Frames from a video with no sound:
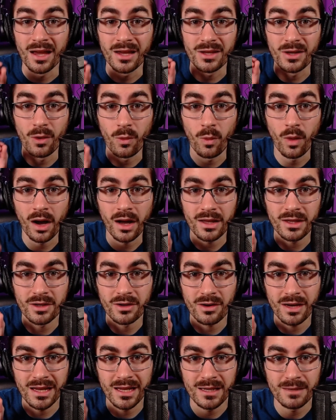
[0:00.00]
you'll want
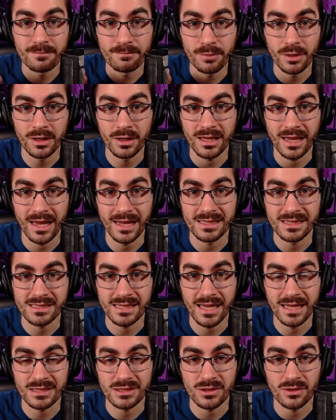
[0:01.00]
your input gain
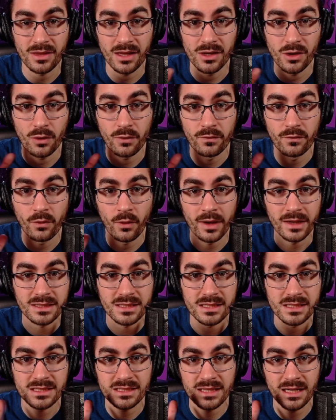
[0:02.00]
set so that your
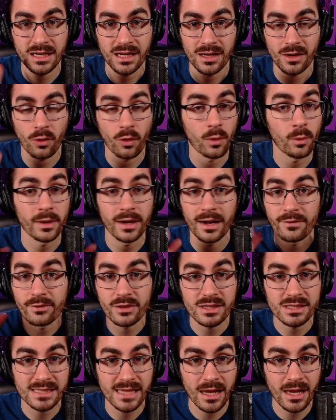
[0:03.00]
voice is sitting, or
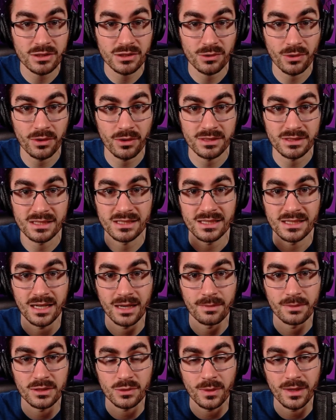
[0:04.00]
whatever the sound source is
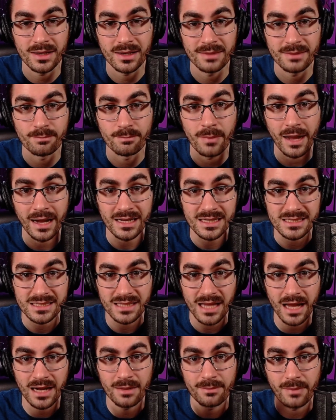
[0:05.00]
sitting, between
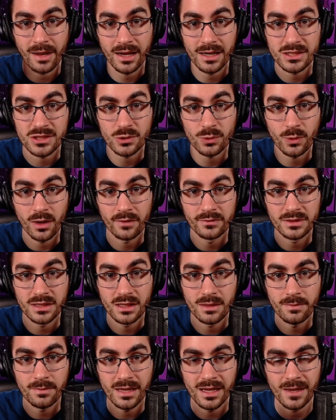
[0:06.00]
-9 and -12
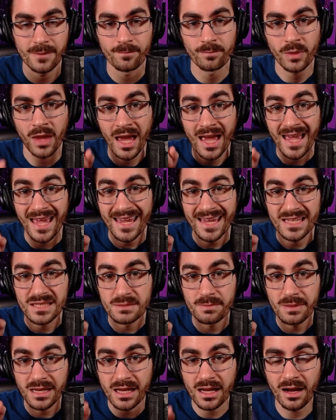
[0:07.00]
dB
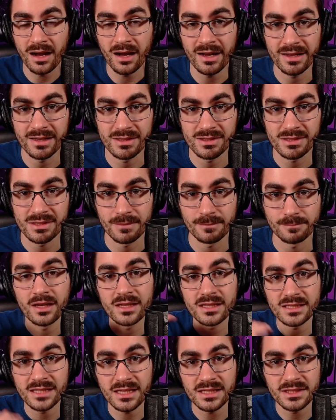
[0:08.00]
is because
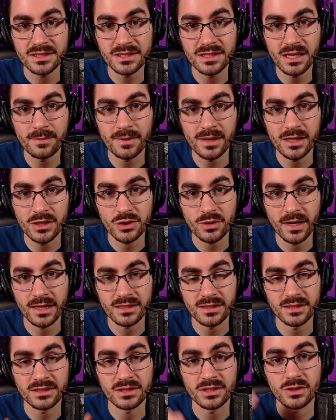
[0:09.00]
6 dB
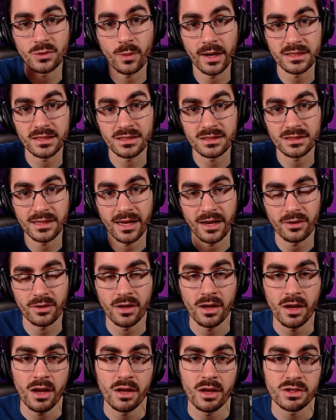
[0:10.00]
translates to twice as
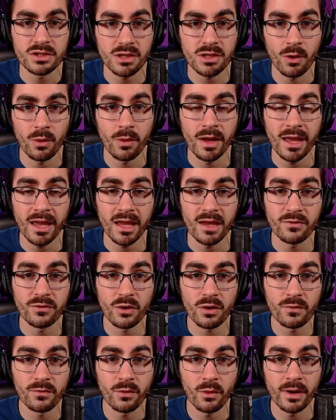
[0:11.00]
loud. So if
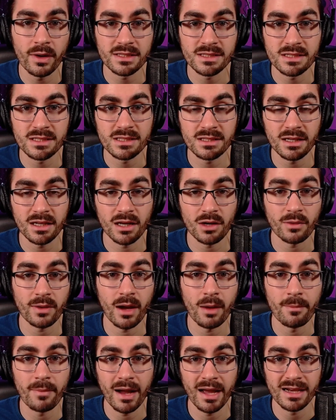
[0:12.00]
your voice is sitting
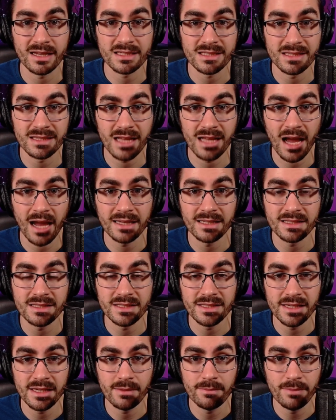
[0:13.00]
around
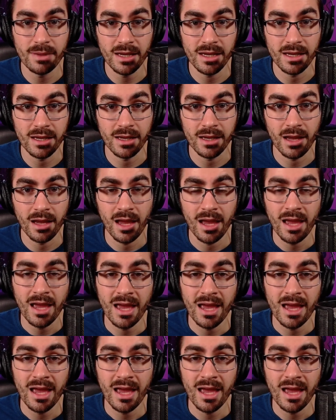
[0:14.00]
-9 dB,